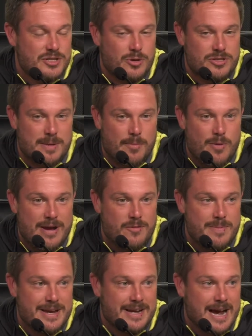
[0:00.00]
So it's something we have
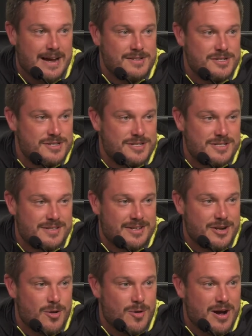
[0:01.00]
to be conscious,
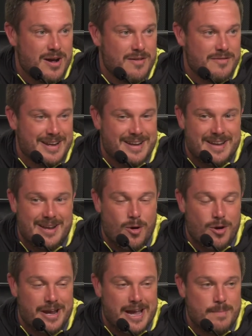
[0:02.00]
you know, of in
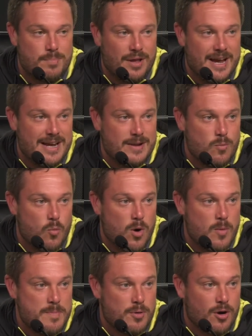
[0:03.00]
our game plan and where
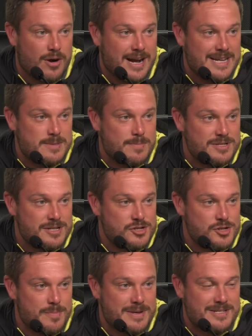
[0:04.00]
we put our guys in
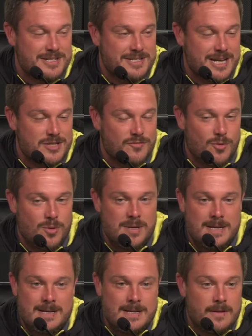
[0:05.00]
position to be successful.
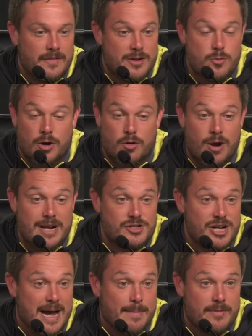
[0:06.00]
They do a great
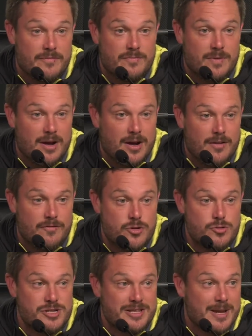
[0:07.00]
job of
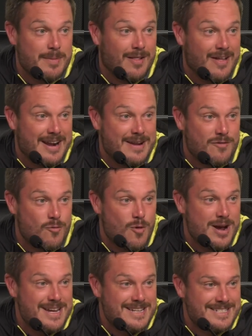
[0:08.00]
using them in a lot of different
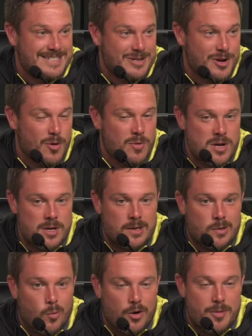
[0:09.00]
ways. You know,
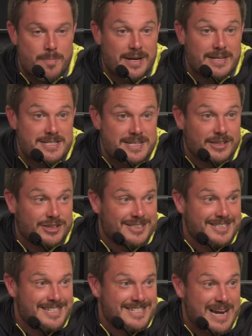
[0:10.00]
one of the big
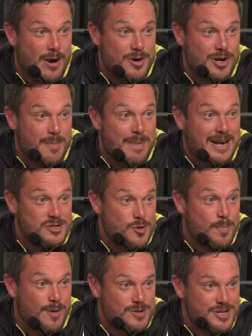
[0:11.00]
decisions is how are you going to match
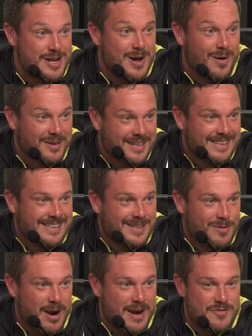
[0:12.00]
their personnel,
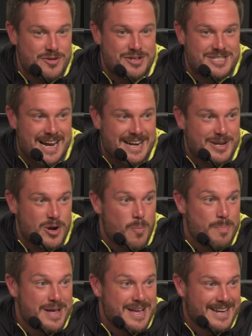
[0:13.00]
right? If you decide to go
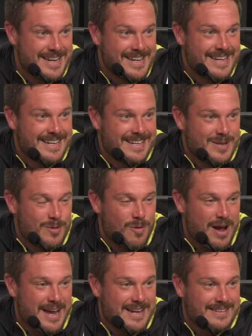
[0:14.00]
big,
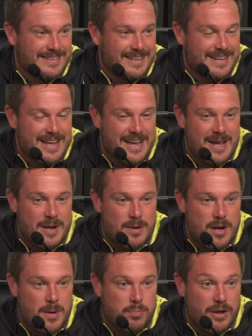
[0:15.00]
right,
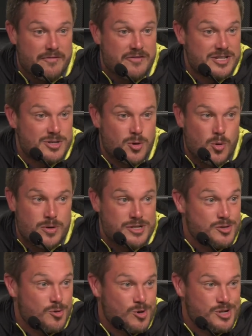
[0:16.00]
and play physical,
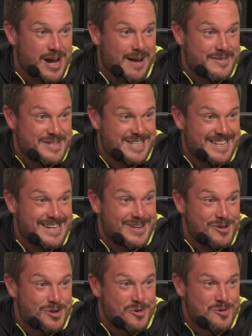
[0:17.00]
which Georgia obviously
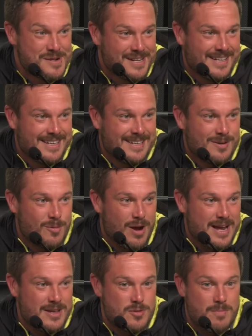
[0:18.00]
can do,
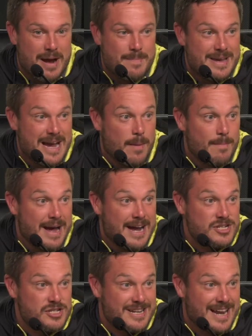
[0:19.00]
right, you might be
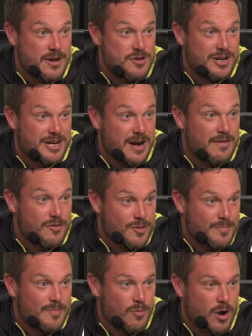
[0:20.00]
outmatched in how you can
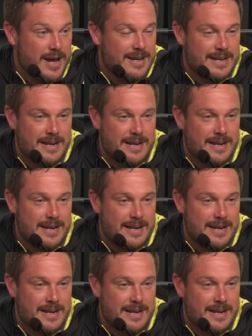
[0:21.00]
cover, right?